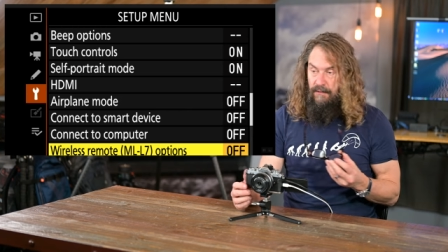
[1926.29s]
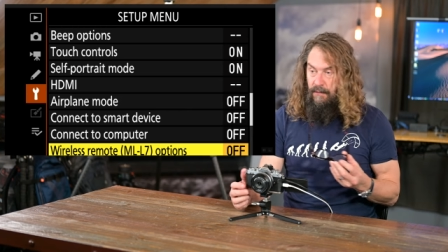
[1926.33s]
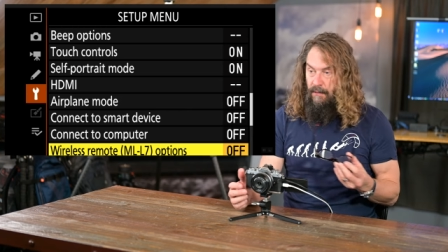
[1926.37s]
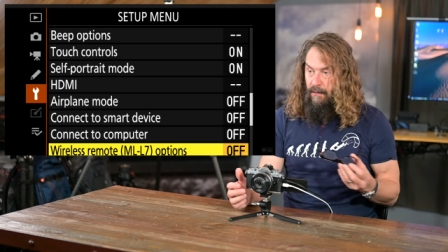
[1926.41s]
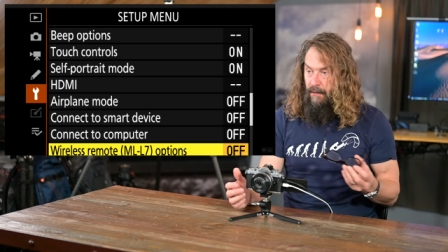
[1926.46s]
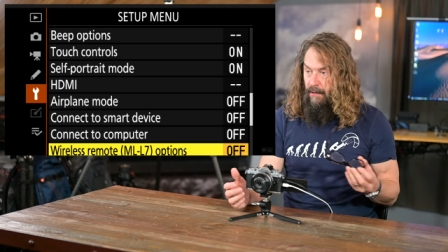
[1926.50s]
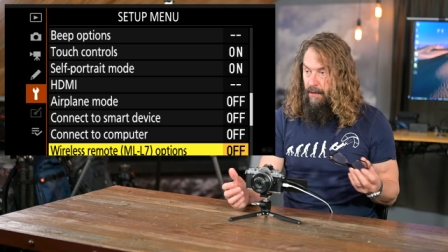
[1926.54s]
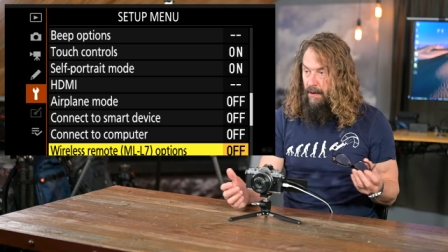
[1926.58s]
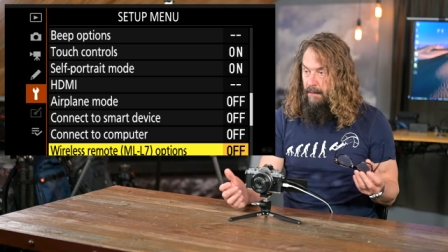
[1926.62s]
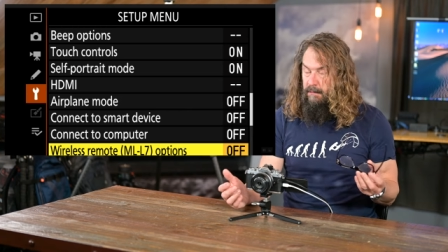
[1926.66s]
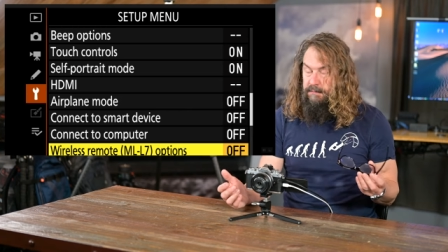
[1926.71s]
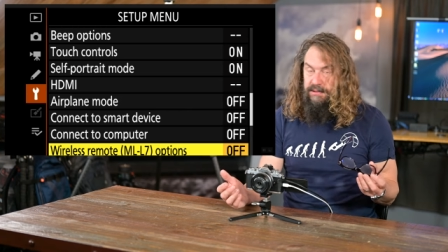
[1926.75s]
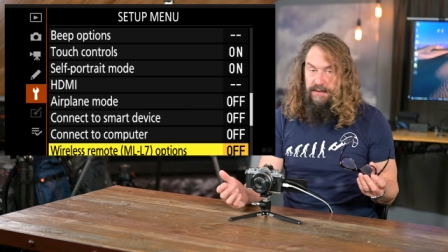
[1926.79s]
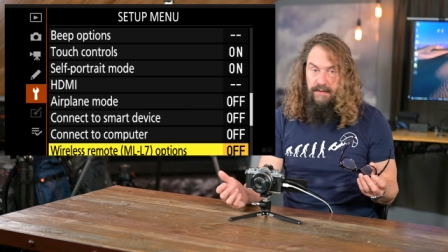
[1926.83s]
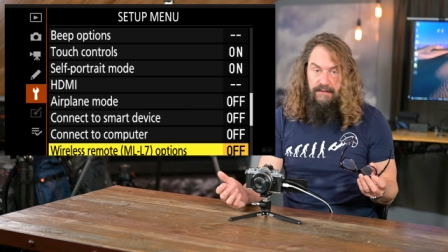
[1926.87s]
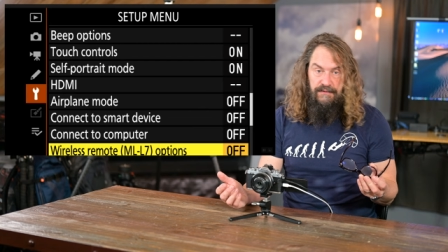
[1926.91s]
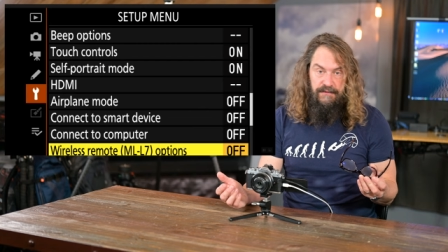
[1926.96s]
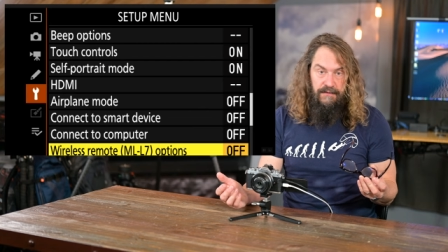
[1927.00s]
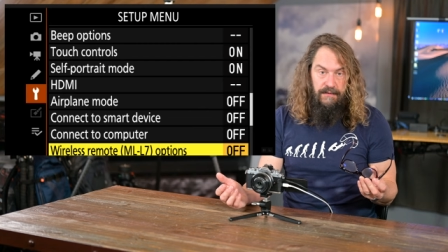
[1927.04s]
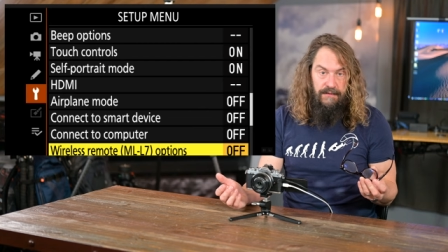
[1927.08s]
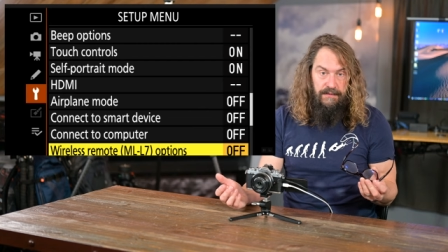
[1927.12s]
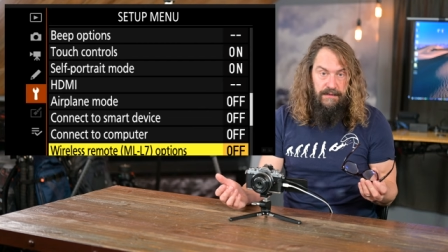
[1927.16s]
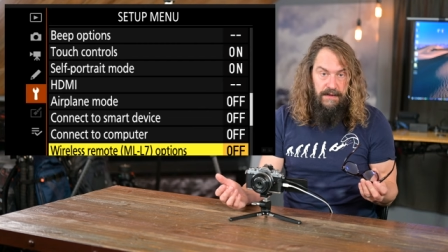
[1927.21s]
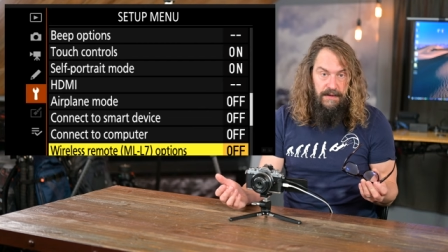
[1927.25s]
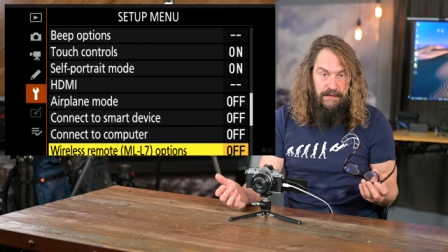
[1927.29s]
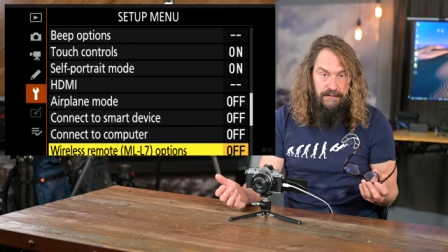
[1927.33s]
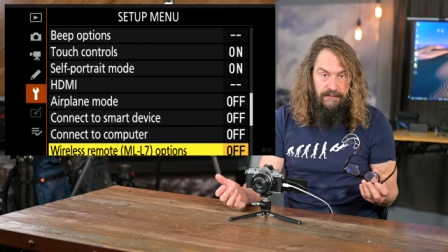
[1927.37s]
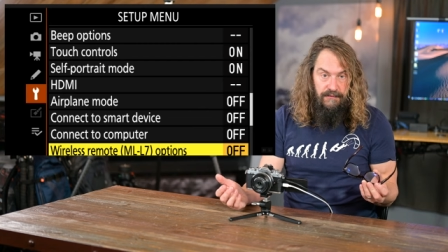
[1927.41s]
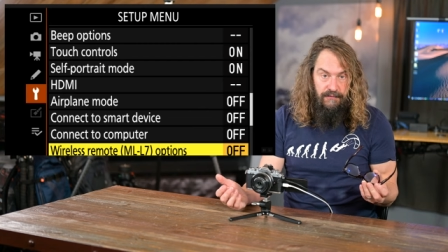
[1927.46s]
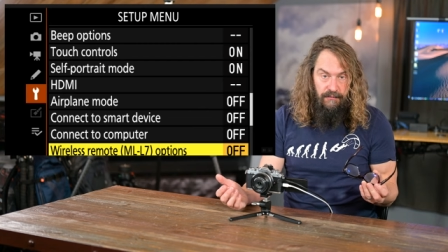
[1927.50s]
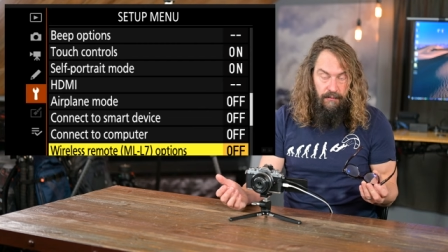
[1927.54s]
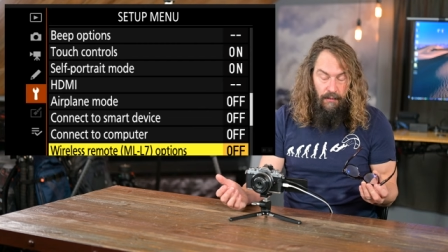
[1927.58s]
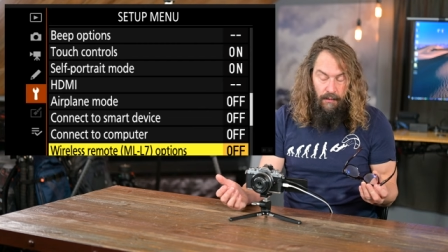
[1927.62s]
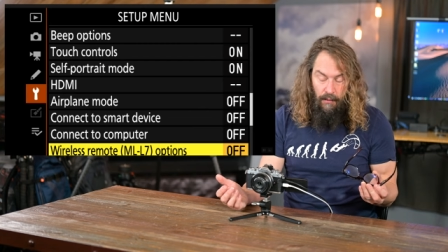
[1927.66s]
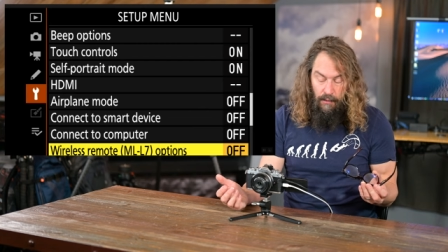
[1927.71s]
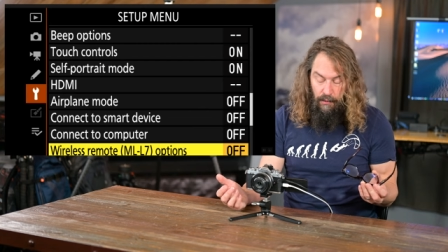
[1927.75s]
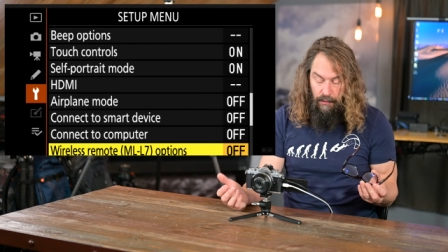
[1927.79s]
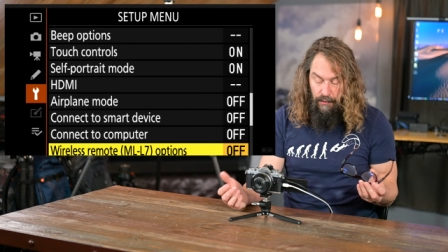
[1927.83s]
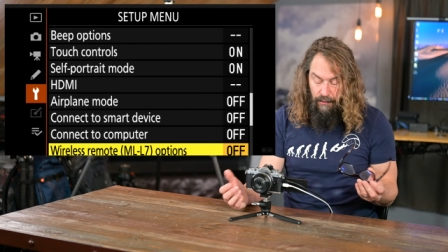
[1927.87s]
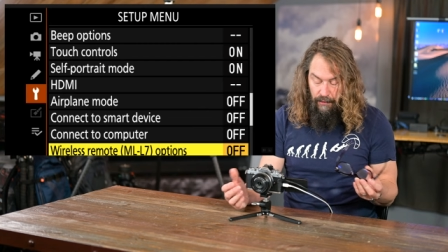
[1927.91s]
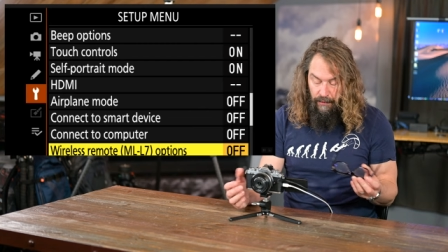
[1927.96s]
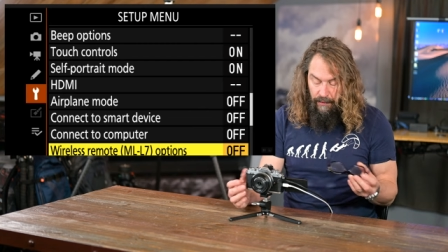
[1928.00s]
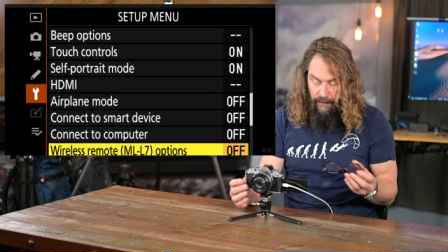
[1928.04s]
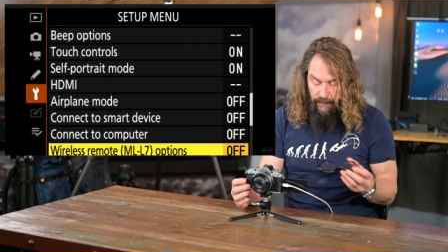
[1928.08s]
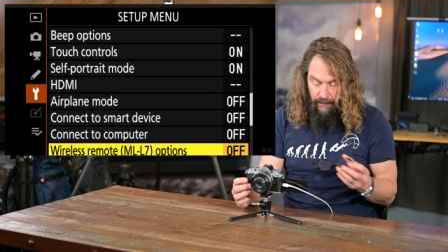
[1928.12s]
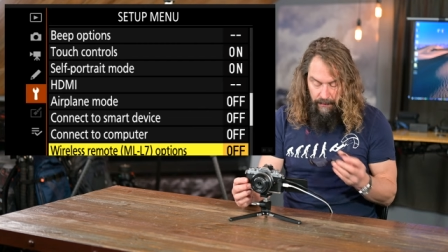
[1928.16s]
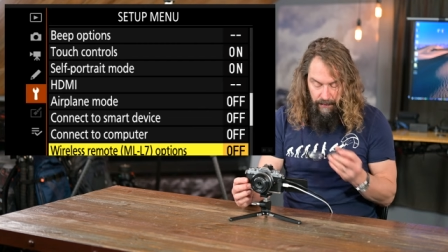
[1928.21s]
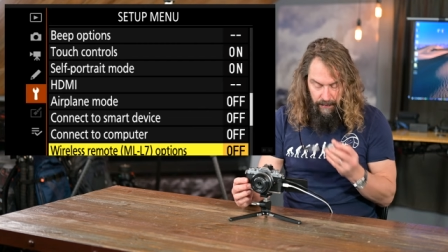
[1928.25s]
or a Bluetooth
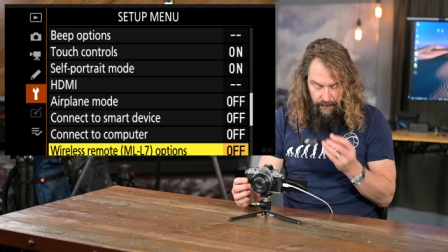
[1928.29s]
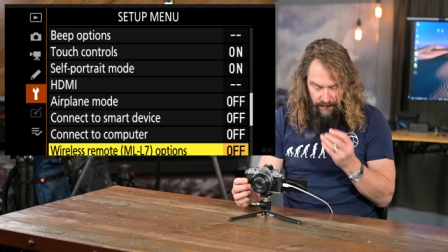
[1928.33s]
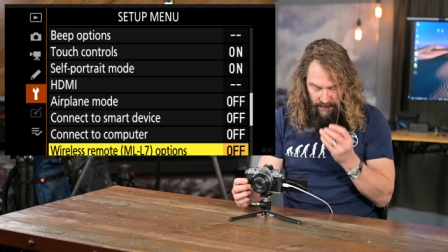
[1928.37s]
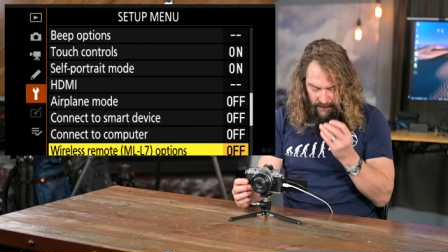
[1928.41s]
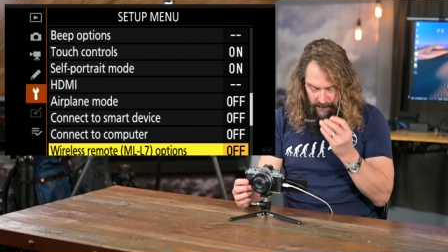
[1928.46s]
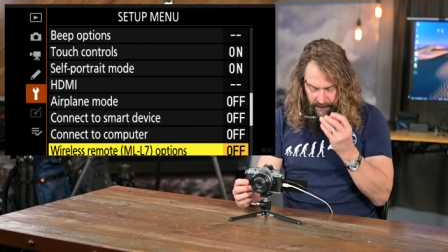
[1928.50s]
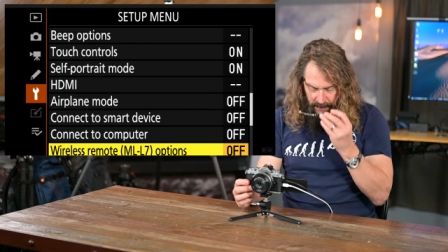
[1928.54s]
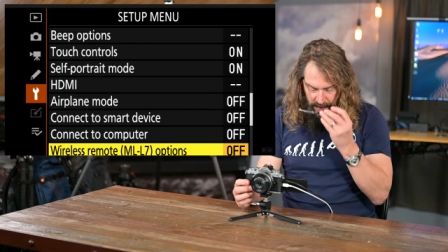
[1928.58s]
controller